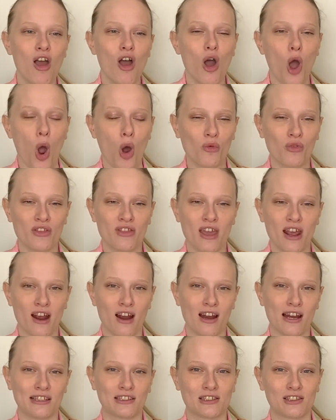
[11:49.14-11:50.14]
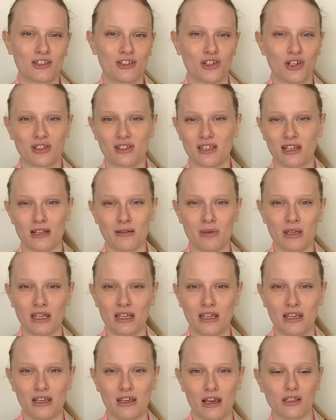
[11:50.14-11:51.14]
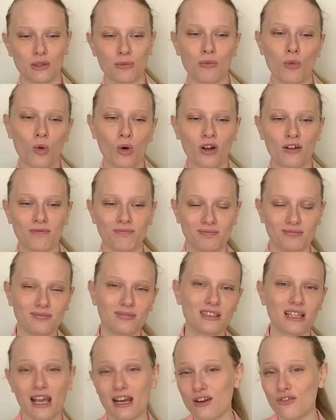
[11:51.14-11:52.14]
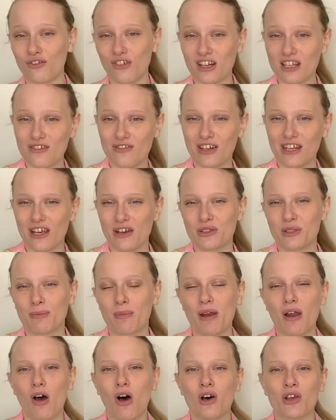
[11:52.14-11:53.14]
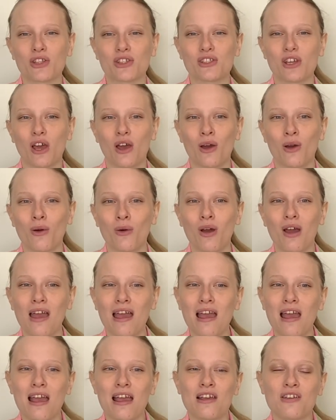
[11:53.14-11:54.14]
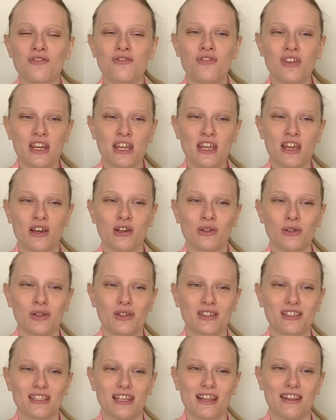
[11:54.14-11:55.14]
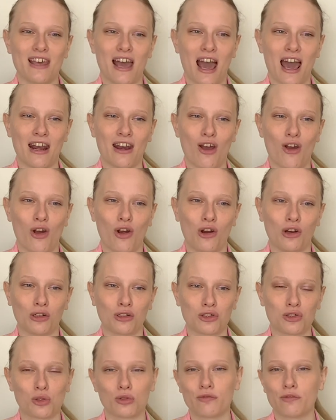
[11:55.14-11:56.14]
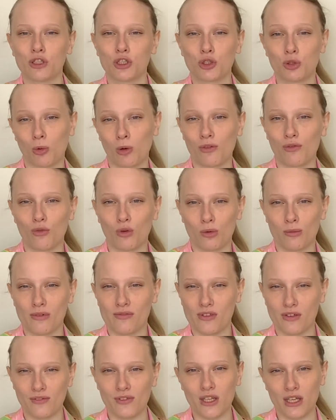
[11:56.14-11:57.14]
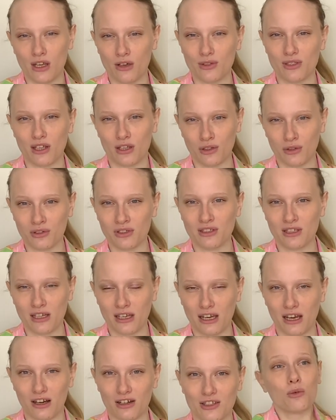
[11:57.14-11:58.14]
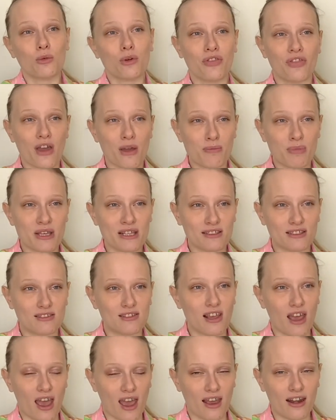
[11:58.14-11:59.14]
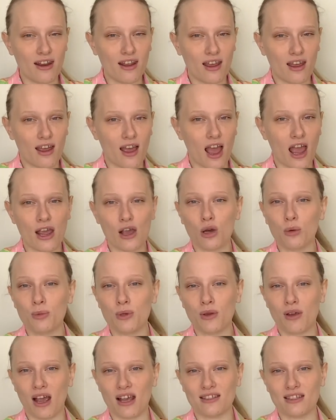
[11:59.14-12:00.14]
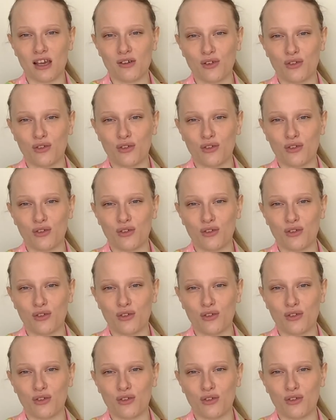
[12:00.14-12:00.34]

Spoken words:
Over there, it's just going to be more kind of funny videos, but also videos that are sort of the short form of the videos that you'll see here. With that being said, I hope you guys have a